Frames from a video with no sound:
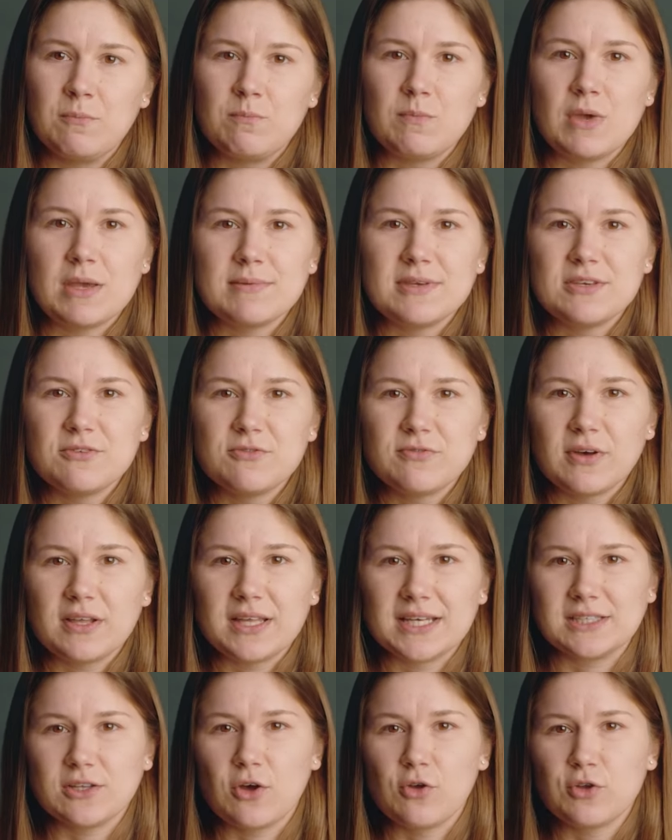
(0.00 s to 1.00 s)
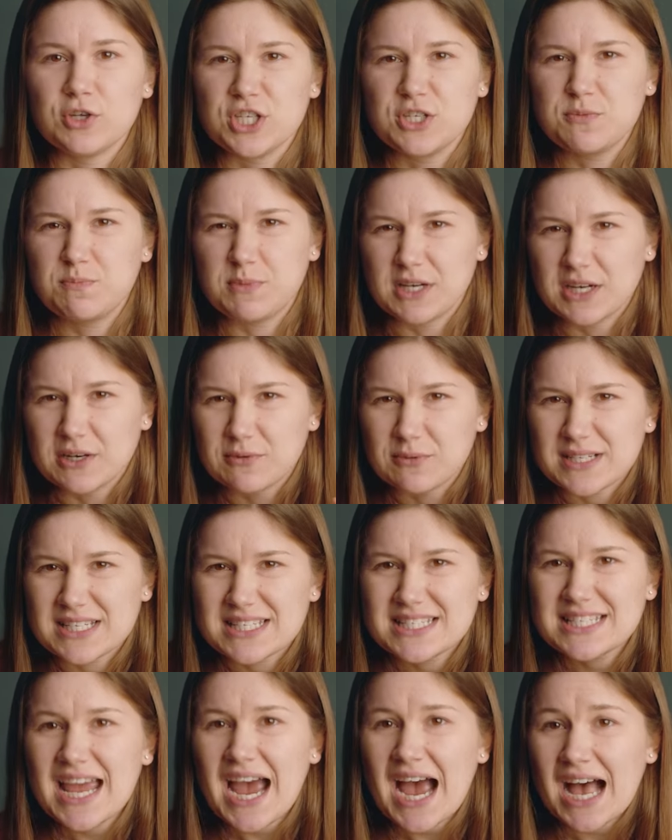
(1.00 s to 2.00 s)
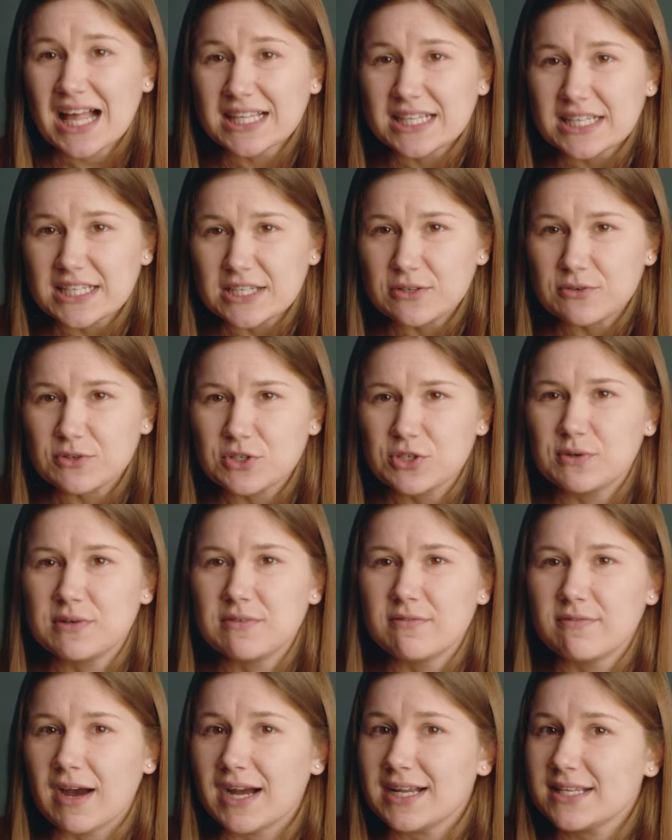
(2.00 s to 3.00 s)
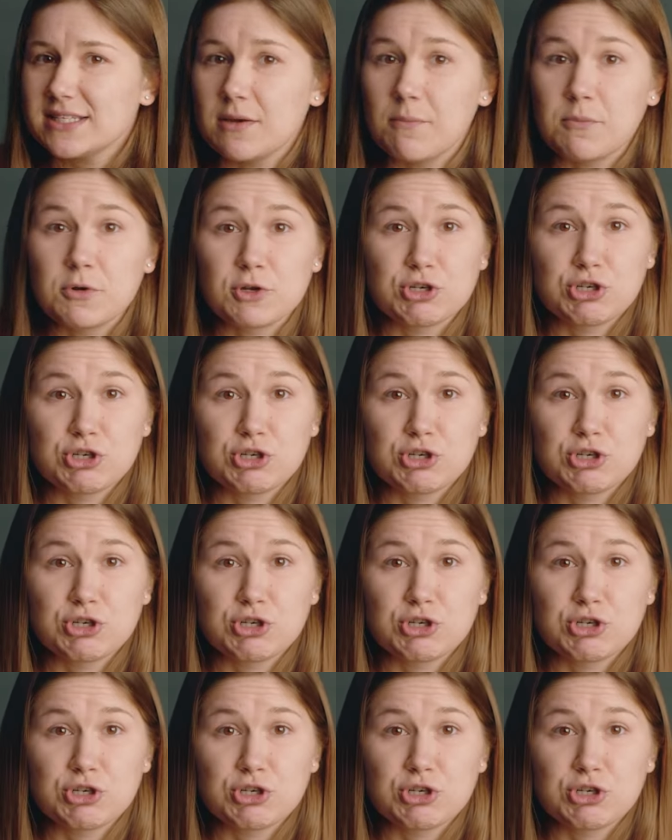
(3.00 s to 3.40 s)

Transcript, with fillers: Maybe you felt like the Holy Spirit was telling you to invite someone